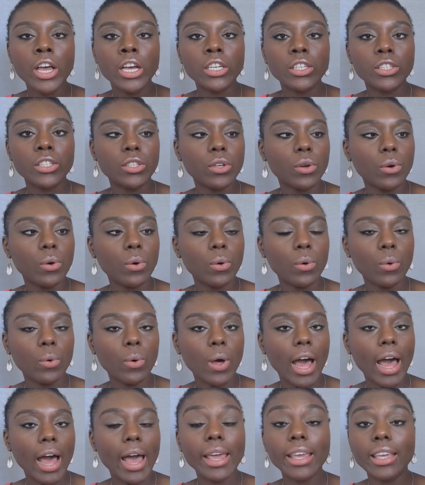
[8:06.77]
So
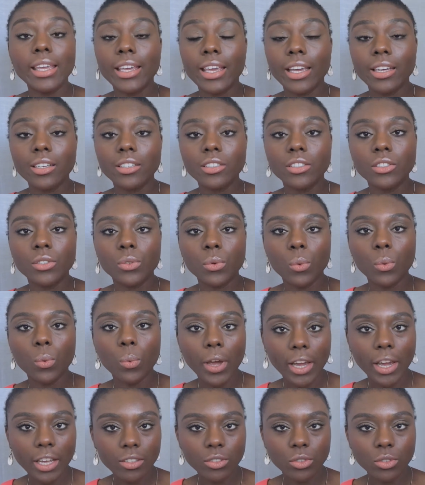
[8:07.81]
I can't
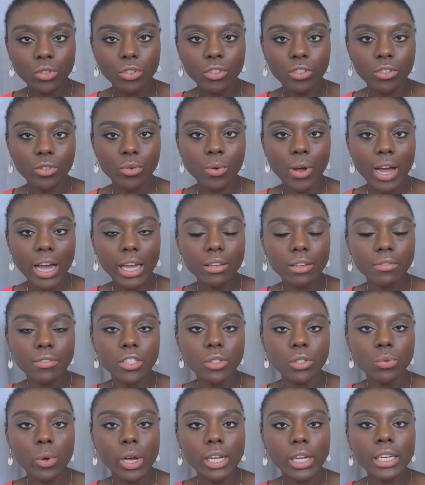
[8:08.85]
wait to try
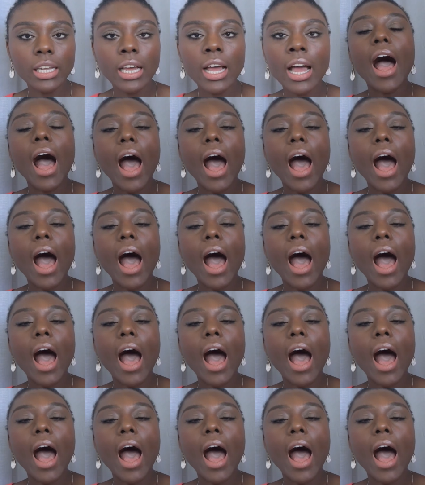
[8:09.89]
this one.